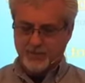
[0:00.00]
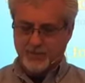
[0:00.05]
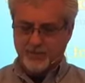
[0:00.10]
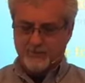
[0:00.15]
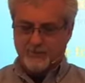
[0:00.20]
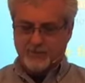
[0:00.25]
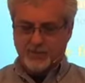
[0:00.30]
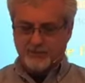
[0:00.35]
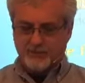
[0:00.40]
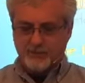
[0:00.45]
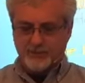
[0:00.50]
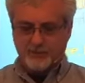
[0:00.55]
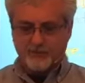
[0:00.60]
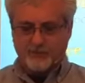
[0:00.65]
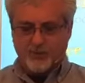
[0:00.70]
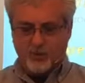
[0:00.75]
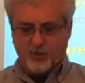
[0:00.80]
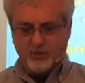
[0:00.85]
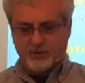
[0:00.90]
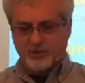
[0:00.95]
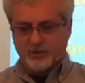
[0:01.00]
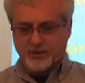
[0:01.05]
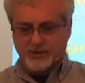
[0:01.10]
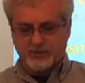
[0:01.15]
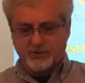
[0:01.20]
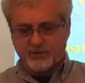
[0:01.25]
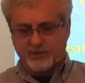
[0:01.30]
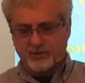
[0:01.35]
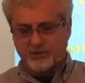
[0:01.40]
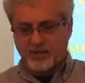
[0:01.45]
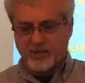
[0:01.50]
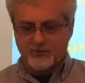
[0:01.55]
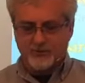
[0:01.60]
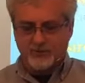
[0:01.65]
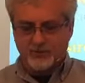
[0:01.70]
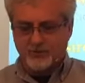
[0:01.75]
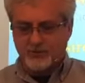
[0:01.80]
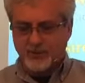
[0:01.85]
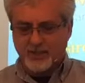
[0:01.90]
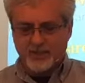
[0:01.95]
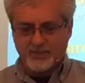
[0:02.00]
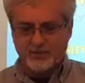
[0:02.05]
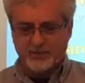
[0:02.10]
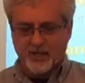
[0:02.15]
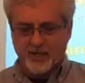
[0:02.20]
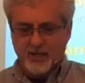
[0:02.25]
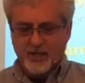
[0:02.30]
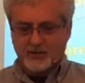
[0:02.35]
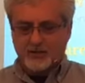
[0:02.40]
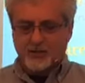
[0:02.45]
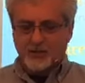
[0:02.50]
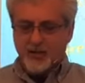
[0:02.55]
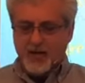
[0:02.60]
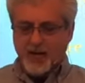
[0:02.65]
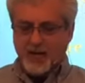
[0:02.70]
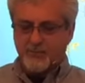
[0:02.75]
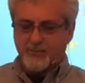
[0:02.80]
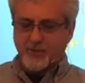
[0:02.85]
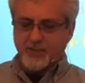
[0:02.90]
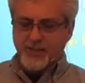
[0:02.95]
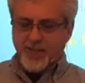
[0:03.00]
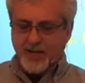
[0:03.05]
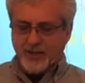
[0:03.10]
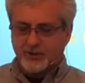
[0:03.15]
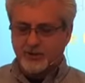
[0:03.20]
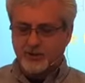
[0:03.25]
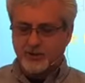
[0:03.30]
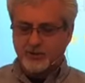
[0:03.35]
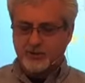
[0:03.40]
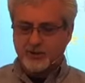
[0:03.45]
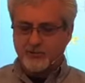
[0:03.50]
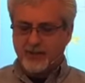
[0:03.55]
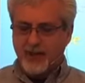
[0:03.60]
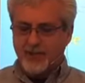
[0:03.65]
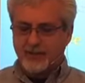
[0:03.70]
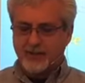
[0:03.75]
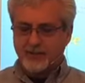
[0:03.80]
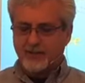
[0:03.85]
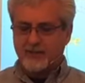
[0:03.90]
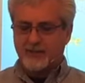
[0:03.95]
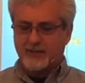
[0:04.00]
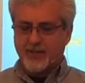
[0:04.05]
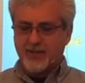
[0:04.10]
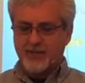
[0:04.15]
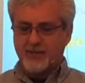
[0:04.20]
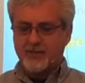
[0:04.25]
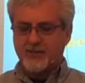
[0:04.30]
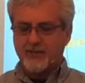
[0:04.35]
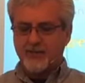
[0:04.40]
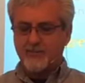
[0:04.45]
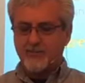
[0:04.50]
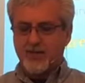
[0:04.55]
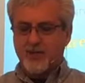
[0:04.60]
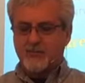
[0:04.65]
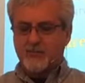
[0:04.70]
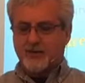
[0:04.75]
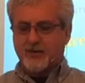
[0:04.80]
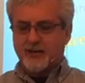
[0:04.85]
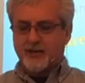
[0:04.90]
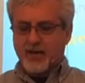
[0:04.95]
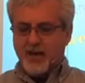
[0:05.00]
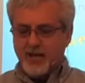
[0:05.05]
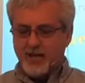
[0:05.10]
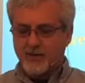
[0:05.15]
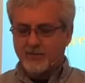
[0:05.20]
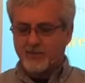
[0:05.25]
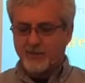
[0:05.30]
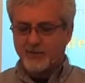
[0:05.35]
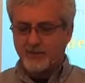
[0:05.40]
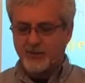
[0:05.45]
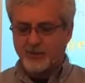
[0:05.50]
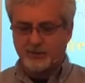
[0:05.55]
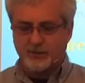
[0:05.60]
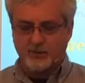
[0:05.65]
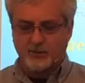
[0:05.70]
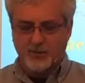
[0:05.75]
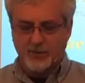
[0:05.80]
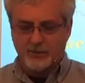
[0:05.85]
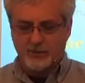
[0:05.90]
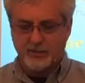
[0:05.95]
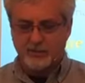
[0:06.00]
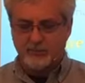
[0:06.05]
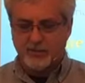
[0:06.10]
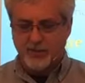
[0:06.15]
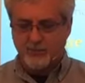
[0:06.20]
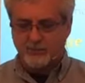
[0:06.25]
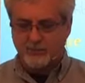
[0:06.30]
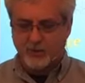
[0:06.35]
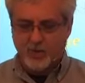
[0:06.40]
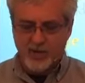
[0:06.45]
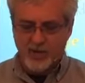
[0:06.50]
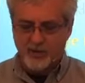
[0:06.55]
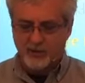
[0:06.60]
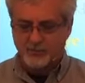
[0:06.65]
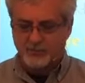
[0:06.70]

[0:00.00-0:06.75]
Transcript: Philippians 4, 6, and 7 says, Do not be anxious about anything but in every situation, by prayer and